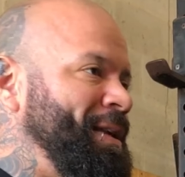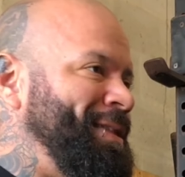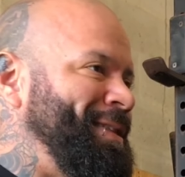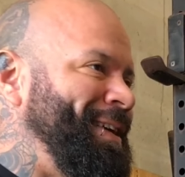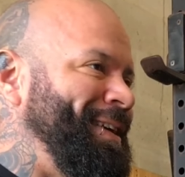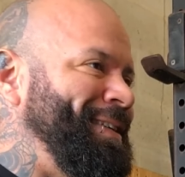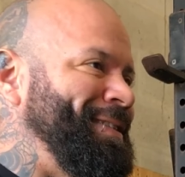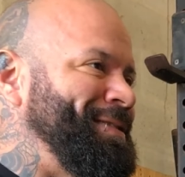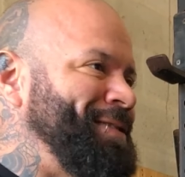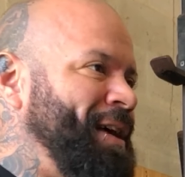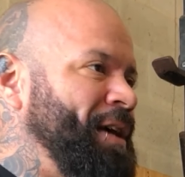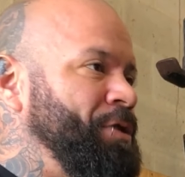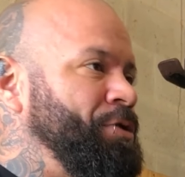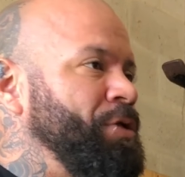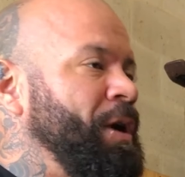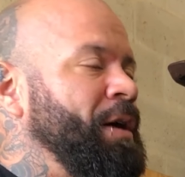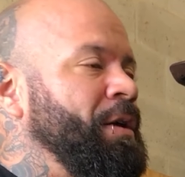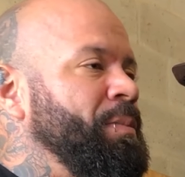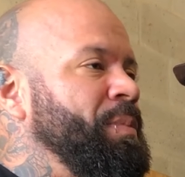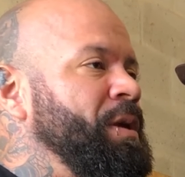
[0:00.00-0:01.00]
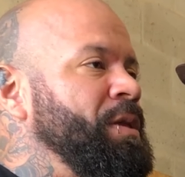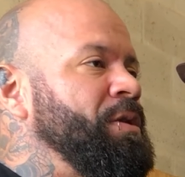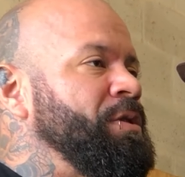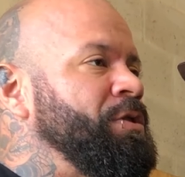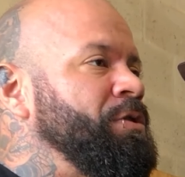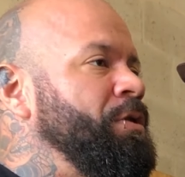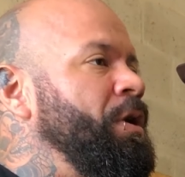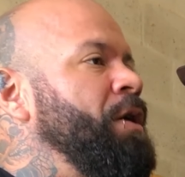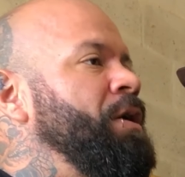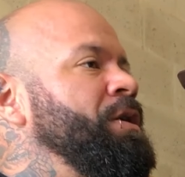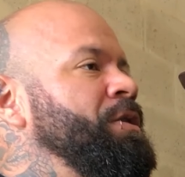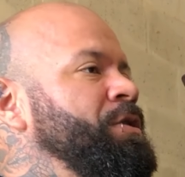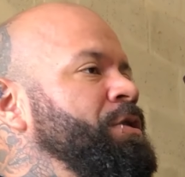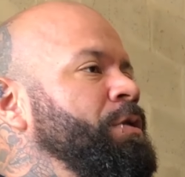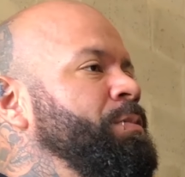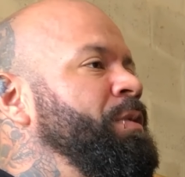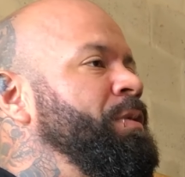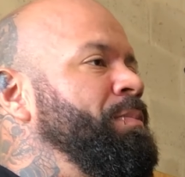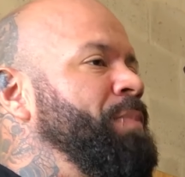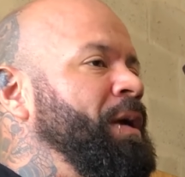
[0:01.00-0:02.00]
things and try to be the strongest
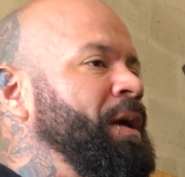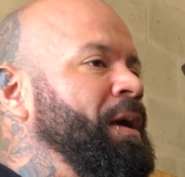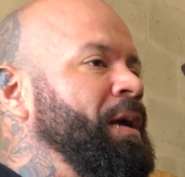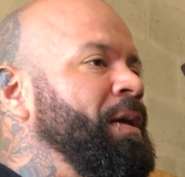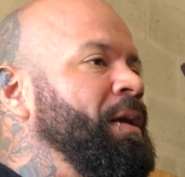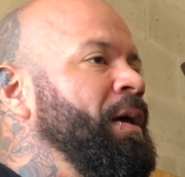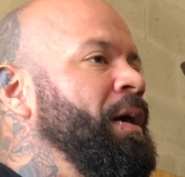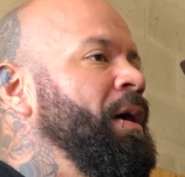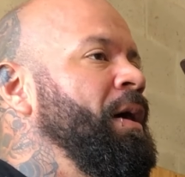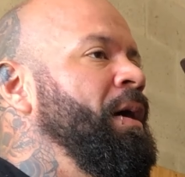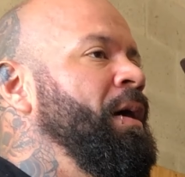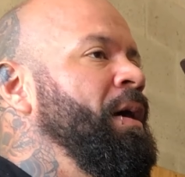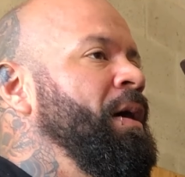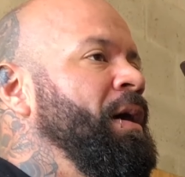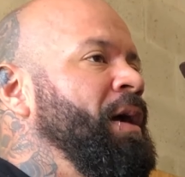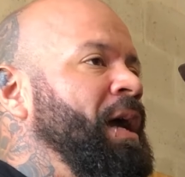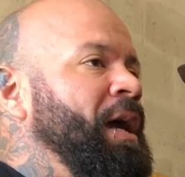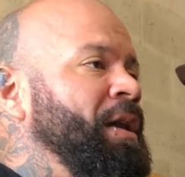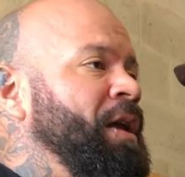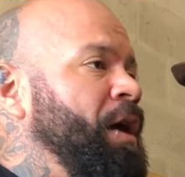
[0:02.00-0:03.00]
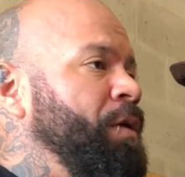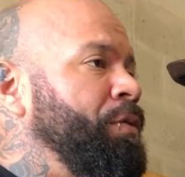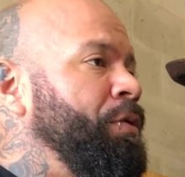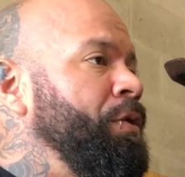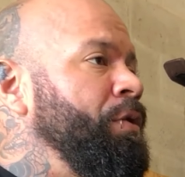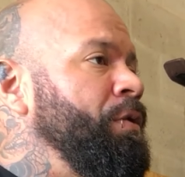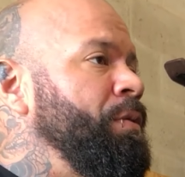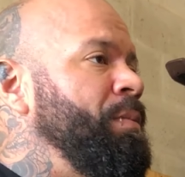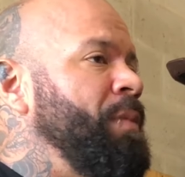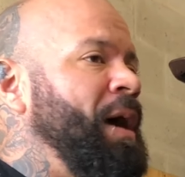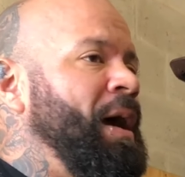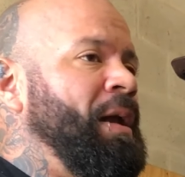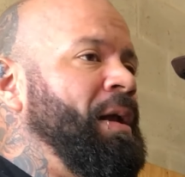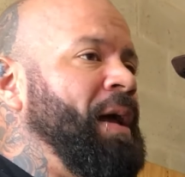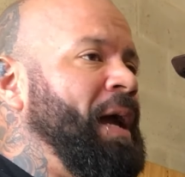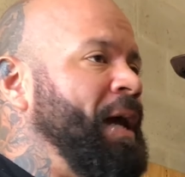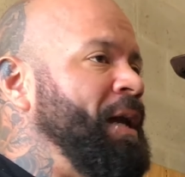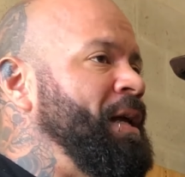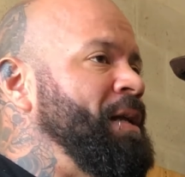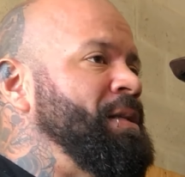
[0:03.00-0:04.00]
human being in a room at
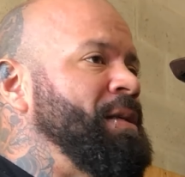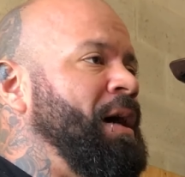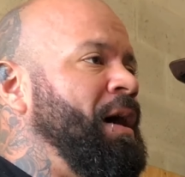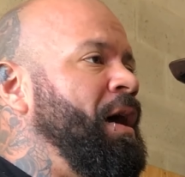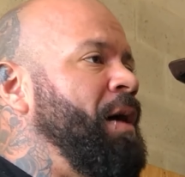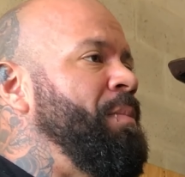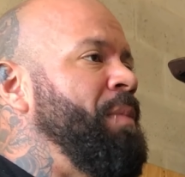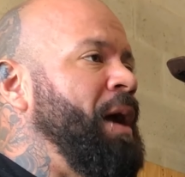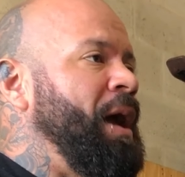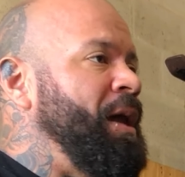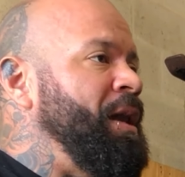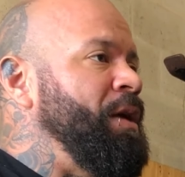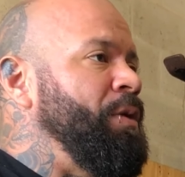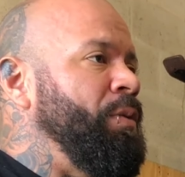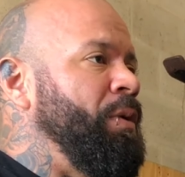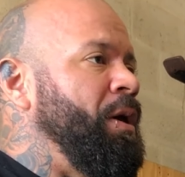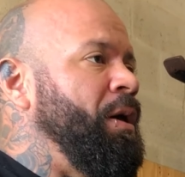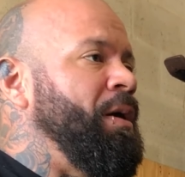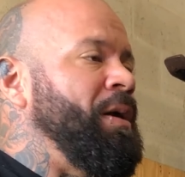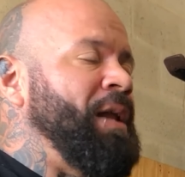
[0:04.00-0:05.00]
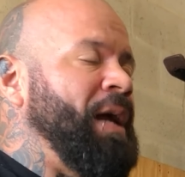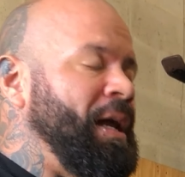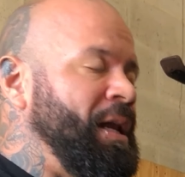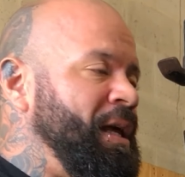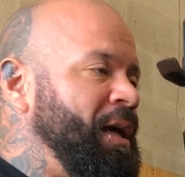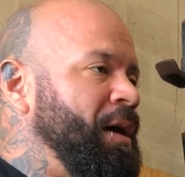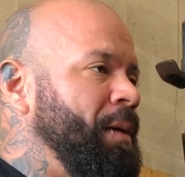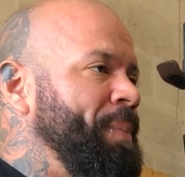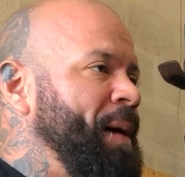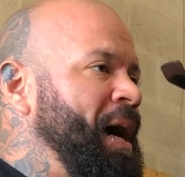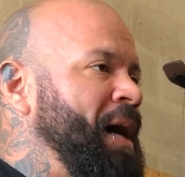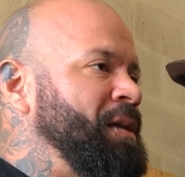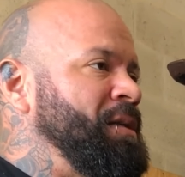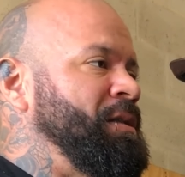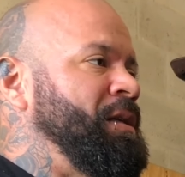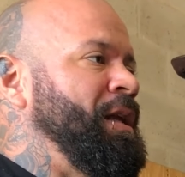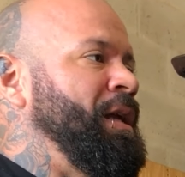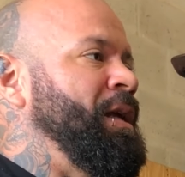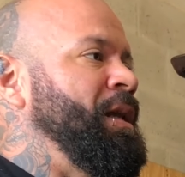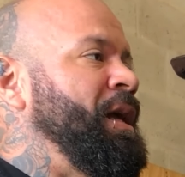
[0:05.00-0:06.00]
any time, anywhere, in any
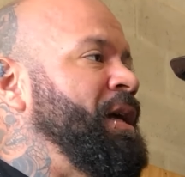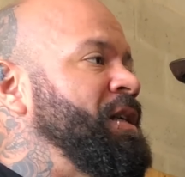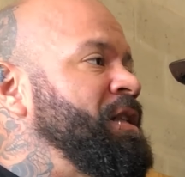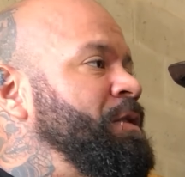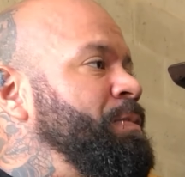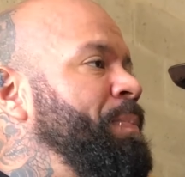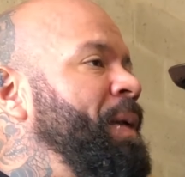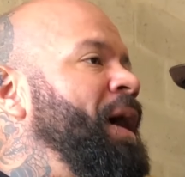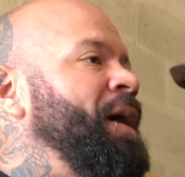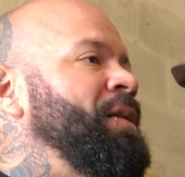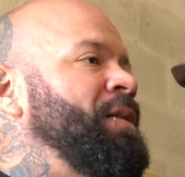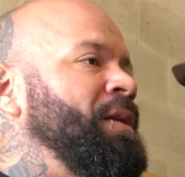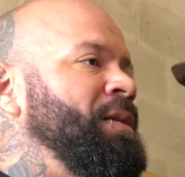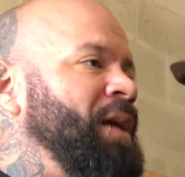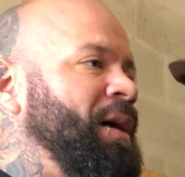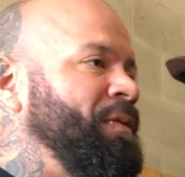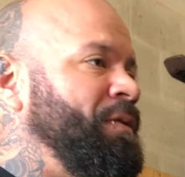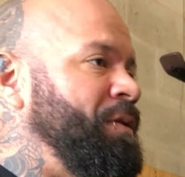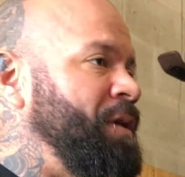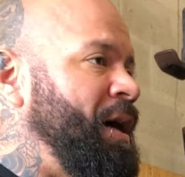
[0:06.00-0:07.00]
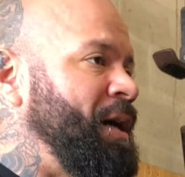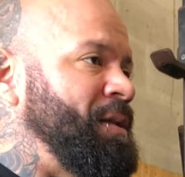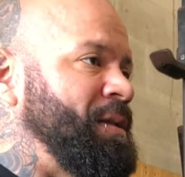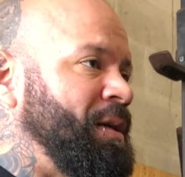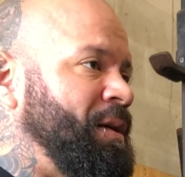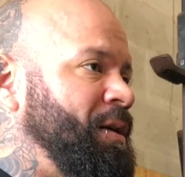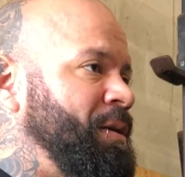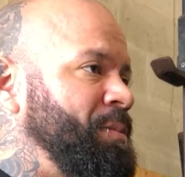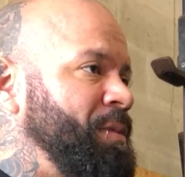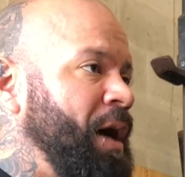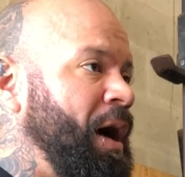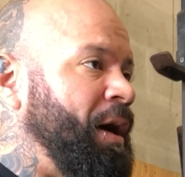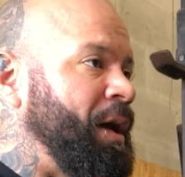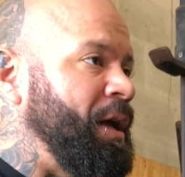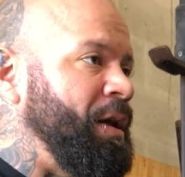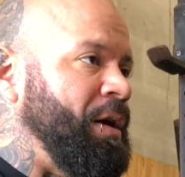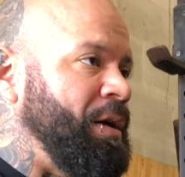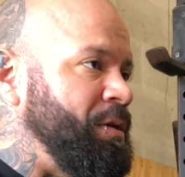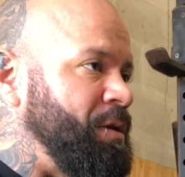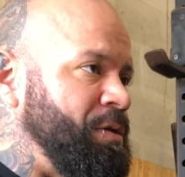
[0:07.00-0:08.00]
capacity, and expect the devil not to come
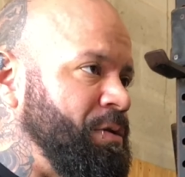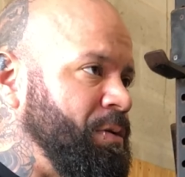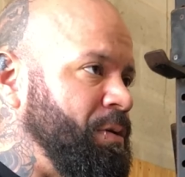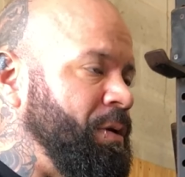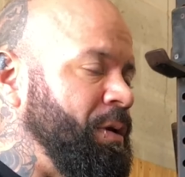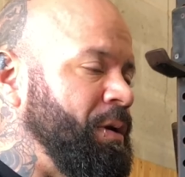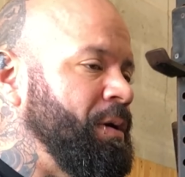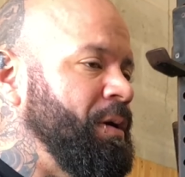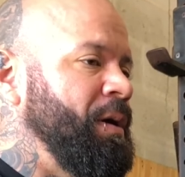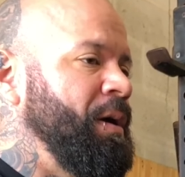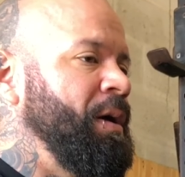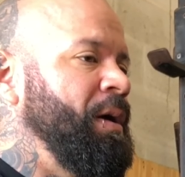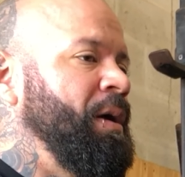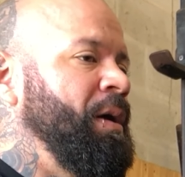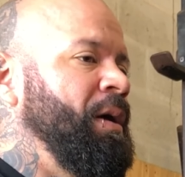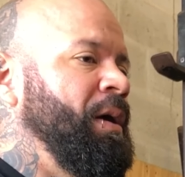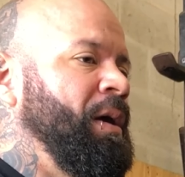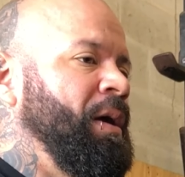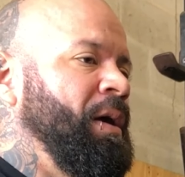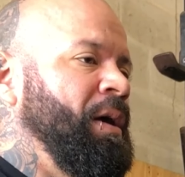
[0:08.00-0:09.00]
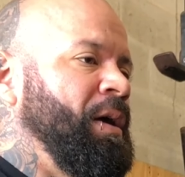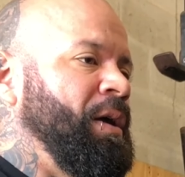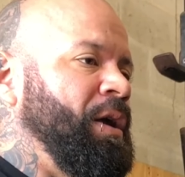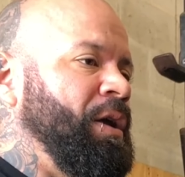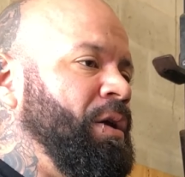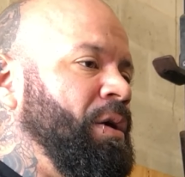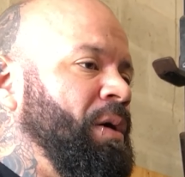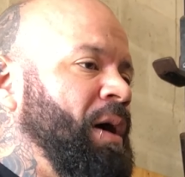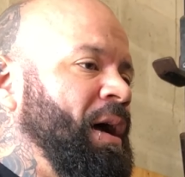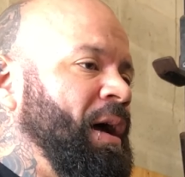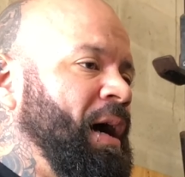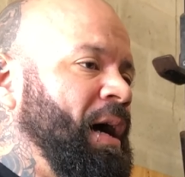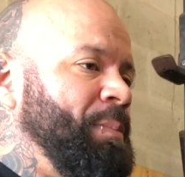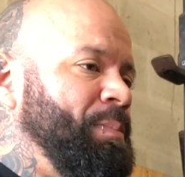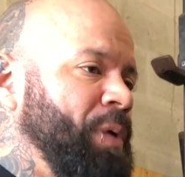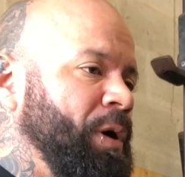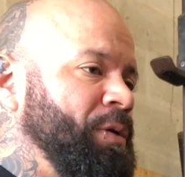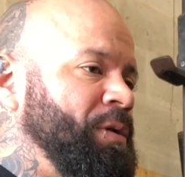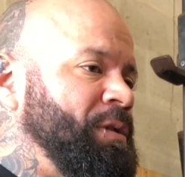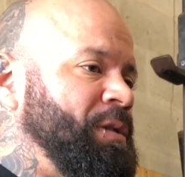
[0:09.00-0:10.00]
knocking on the door. You know, I, I
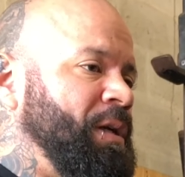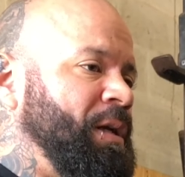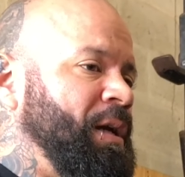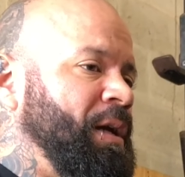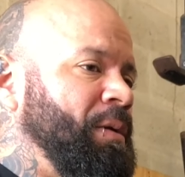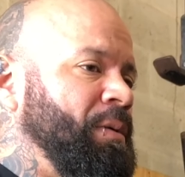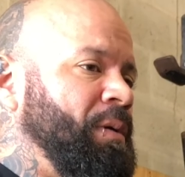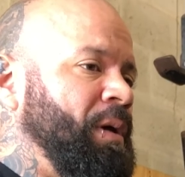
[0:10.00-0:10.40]
posted in,